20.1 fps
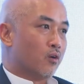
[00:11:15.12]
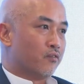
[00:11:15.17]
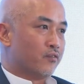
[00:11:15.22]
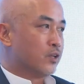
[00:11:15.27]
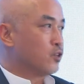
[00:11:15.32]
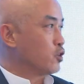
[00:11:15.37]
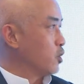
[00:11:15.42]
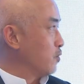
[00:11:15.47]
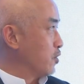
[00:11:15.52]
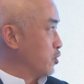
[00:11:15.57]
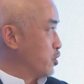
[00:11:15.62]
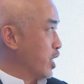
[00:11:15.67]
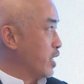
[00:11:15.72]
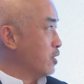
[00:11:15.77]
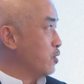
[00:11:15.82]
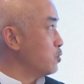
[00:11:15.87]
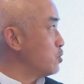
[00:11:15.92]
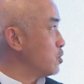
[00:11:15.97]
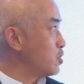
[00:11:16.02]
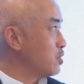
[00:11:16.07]
of each of the
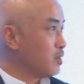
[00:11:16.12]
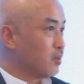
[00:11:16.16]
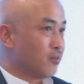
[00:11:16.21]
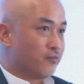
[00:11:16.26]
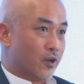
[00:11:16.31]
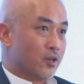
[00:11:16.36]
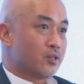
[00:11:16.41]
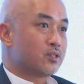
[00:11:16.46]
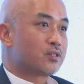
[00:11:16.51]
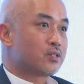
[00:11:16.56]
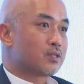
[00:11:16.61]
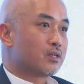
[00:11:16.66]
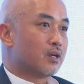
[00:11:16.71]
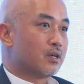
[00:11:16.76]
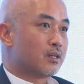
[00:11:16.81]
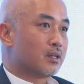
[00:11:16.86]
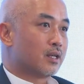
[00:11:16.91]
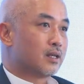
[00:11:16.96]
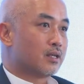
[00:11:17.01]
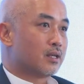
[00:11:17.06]
channels first.
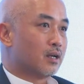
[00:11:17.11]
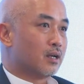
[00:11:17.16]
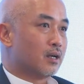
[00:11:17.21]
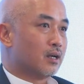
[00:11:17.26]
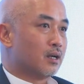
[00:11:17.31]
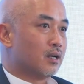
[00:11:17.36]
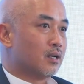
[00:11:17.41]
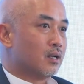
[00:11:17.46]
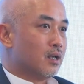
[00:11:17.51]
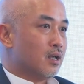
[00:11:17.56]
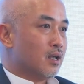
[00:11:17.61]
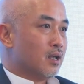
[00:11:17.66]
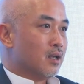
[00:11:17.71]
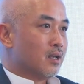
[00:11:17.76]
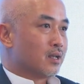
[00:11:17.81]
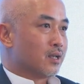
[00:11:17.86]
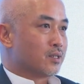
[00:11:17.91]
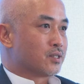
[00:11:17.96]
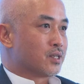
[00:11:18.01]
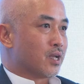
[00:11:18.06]
I think
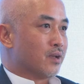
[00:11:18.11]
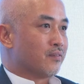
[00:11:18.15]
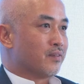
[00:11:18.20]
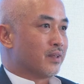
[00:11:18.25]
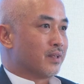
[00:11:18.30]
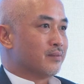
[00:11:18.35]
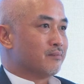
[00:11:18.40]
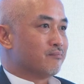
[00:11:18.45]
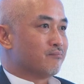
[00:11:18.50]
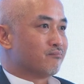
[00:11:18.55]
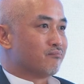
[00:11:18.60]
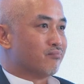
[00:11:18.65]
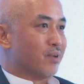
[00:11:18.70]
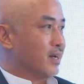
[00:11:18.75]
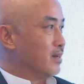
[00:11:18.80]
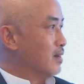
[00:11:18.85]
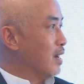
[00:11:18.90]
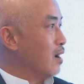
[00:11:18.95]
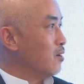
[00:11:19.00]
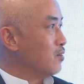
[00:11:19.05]
because I think
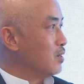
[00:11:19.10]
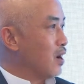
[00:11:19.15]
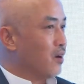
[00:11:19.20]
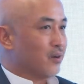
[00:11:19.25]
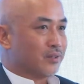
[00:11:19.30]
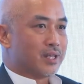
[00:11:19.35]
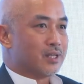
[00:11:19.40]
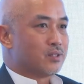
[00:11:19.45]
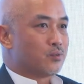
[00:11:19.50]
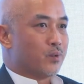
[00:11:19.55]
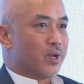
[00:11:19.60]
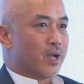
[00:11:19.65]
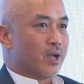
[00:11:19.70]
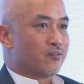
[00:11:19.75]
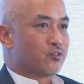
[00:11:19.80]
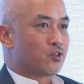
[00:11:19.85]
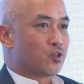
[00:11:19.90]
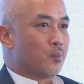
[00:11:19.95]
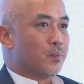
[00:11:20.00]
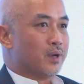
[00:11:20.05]
nowadays we
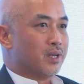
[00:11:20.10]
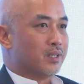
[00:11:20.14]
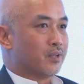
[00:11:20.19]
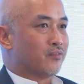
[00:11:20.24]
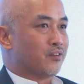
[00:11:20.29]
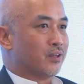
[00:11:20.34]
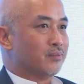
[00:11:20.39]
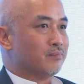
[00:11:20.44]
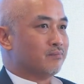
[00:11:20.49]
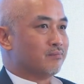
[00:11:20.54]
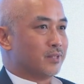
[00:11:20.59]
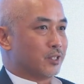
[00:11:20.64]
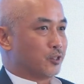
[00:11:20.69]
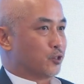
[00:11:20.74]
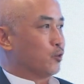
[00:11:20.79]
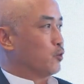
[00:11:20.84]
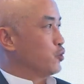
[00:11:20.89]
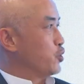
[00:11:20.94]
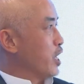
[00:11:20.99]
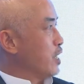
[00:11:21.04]
have so many different
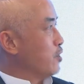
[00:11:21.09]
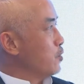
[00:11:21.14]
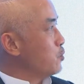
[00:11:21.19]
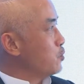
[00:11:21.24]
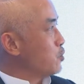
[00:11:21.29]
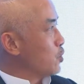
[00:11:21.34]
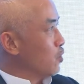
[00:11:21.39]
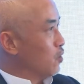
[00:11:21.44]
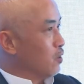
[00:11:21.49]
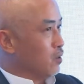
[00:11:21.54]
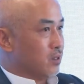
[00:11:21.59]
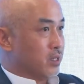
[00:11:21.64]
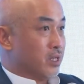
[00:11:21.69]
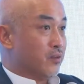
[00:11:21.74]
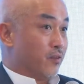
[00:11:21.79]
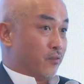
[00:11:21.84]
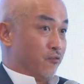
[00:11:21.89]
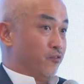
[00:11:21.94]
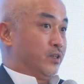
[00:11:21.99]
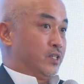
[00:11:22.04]
digital channels or
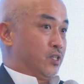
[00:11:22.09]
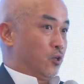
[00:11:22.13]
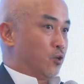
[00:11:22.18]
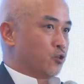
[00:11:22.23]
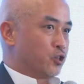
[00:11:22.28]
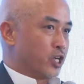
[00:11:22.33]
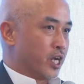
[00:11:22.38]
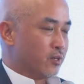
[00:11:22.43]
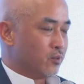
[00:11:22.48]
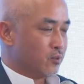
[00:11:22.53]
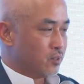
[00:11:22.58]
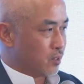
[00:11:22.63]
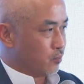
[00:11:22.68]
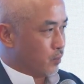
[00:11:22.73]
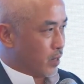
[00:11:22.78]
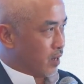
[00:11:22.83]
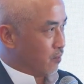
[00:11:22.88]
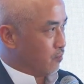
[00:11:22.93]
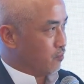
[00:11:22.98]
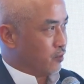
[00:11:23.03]
even physical channels.
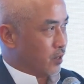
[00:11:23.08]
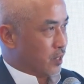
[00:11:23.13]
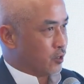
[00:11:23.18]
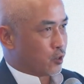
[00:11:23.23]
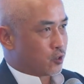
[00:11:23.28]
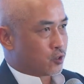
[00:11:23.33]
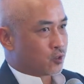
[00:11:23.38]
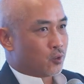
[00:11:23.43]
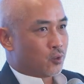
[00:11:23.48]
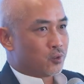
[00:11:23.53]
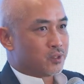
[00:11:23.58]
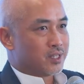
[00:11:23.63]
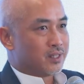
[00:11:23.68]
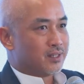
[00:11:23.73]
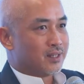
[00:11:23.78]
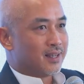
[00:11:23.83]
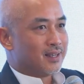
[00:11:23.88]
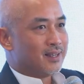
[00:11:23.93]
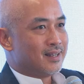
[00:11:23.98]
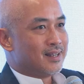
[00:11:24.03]
We have fringe stores
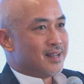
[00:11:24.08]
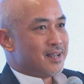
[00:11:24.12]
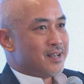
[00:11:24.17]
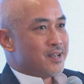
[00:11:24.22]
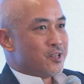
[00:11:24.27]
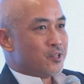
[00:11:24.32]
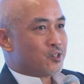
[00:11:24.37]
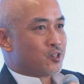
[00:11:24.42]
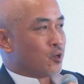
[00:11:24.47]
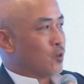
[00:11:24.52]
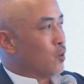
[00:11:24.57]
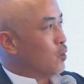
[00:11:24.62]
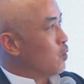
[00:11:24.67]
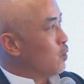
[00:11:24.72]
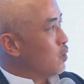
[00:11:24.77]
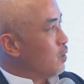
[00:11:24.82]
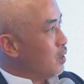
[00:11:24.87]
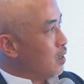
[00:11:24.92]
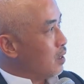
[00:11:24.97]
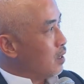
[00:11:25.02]
in there.
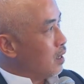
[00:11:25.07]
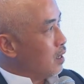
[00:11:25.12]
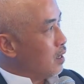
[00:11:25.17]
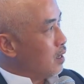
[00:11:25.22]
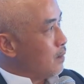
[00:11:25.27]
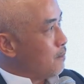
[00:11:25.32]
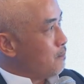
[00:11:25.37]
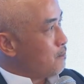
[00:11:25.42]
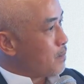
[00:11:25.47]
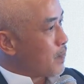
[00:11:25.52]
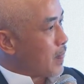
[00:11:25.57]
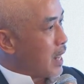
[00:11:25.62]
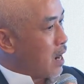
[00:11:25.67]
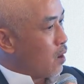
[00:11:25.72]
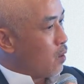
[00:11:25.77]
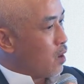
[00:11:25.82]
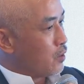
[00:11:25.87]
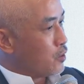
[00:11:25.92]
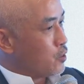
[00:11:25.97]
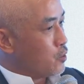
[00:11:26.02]
So
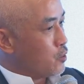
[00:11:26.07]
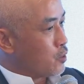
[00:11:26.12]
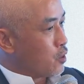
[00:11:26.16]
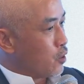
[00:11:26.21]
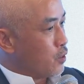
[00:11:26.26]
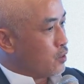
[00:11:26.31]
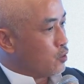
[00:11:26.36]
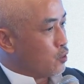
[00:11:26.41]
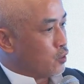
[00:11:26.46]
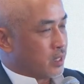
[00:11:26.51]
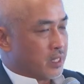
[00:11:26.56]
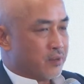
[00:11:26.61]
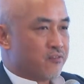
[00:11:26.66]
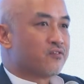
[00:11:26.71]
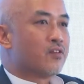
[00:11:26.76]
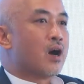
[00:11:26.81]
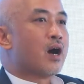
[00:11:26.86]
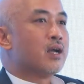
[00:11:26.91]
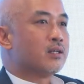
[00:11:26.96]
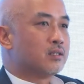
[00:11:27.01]
how are you going to
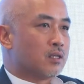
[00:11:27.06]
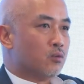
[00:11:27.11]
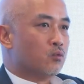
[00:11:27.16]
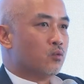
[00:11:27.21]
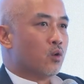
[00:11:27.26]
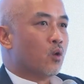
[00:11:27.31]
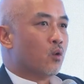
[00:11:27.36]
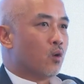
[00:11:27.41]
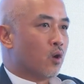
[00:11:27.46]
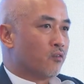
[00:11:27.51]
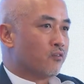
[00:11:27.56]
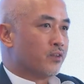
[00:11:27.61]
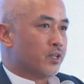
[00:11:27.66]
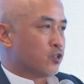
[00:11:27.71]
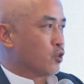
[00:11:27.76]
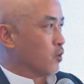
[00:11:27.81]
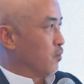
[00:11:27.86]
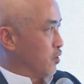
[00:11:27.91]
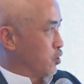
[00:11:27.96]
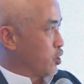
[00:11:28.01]
define the role of
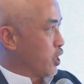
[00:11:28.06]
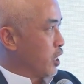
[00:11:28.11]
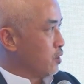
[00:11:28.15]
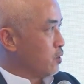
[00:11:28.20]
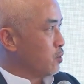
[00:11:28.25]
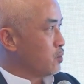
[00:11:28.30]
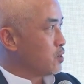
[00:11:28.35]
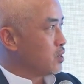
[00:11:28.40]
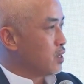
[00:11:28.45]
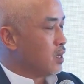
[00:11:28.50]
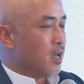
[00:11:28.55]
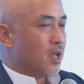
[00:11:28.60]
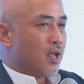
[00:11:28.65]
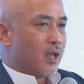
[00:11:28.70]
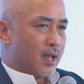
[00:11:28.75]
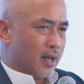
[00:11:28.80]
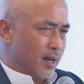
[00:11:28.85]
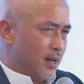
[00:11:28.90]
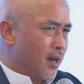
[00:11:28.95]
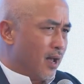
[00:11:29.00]
each of the channels?
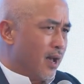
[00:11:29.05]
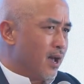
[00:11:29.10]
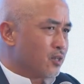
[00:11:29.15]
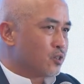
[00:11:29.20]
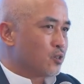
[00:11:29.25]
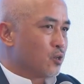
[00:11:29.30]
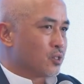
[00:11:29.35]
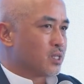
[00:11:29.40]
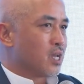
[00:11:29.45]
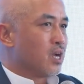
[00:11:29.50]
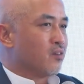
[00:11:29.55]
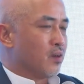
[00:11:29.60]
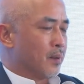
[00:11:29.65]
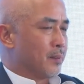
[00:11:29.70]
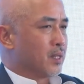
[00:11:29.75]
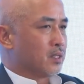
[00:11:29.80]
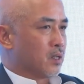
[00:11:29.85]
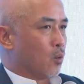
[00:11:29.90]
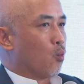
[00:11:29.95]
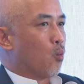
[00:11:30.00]
And then ask yourself
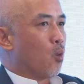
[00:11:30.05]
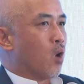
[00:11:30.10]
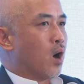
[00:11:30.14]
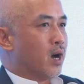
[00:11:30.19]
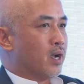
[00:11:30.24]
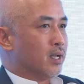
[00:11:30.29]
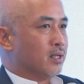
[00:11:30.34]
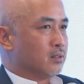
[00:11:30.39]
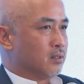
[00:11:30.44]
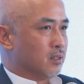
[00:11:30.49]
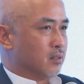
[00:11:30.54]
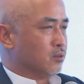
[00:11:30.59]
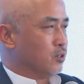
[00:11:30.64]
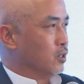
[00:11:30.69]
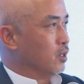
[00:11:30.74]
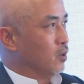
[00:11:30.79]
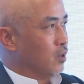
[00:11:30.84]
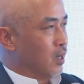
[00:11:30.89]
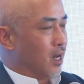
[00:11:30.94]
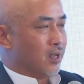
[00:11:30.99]
about the why.
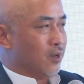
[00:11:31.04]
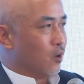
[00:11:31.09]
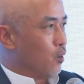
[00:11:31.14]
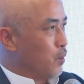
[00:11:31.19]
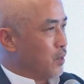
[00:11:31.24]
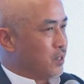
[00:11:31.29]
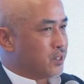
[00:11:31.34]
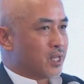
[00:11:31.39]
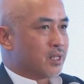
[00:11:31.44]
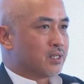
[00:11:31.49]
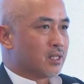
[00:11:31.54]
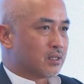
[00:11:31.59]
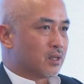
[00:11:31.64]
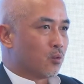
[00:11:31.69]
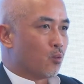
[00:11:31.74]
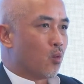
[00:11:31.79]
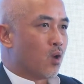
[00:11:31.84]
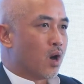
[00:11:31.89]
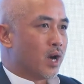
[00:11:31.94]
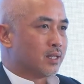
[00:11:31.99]
I always say that the
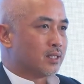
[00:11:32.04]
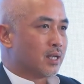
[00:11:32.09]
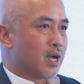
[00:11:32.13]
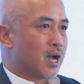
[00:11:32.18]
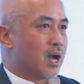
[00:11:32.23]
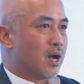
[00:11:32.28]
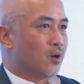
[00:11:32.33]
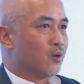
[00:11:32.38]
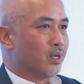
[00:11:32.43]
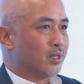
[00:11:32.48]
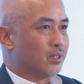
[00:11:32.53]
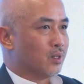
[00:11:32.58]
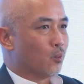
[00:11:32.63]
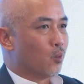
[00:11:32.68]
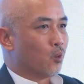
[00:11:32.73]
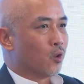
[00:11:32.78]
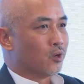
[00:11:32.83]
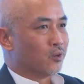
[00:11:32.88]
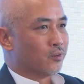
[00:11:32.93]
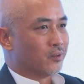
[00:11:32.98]
why, the how, and the
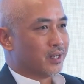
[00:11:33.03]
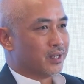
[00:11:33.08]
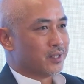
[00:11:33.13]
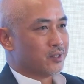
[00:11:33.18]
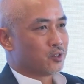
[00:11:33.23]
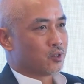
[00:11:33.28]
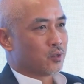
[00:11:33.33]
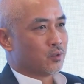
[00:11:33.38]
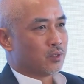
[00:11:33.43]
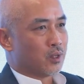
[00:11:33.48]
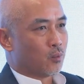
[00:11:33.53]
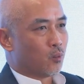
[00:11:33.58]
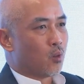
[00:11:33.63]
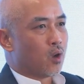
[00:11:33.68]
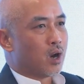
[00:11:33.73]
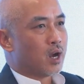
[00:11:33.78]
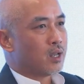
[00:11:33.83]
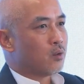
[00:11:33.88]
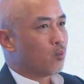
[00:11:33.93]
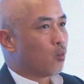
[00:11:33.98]
what, right? So the
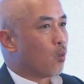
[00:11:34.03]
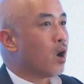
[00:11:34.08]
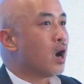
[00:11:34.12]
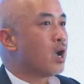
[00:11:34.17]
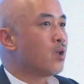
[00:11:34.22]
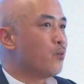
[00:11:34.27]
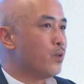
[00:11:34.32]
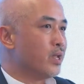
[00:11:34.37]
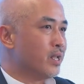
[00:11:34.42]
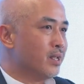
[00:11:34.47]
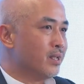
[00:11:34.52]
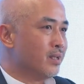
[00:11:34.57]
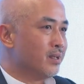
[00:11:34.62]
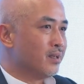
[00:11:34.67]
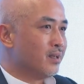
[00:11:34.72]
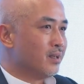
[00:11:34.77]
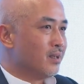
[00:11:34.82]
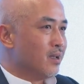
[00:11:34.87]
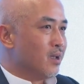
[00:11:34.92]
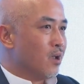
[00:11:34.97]
why
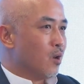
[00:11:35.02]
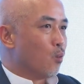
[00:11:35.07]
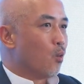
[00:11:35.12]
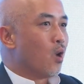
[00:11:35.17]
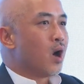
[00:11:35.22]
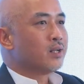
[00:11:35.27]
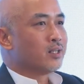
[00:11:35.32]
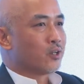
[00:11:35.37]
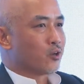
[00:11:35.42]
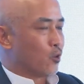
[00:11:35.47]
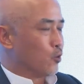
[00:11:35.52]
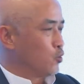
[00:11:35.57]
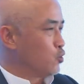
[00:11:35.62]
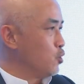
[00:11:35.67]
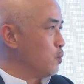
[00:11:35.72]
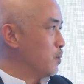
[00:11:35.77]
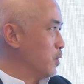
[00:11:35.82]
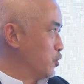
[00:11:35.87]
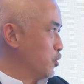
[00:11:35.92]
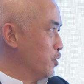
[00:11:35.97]
the
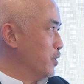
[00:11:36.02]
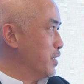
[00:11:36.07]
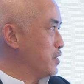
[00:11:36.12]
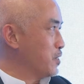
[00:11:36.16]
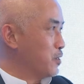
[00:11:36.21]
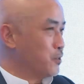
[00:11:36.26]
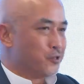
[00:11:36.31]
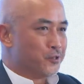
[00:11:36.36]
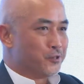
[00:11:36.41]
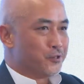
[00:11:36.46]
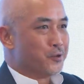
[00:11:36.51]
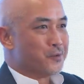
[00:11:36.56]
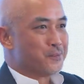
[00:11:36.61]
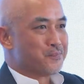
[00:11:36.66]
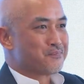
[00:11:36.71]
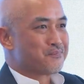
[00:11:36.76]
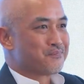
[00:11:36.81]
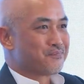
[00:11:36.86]
consumer should listen to you.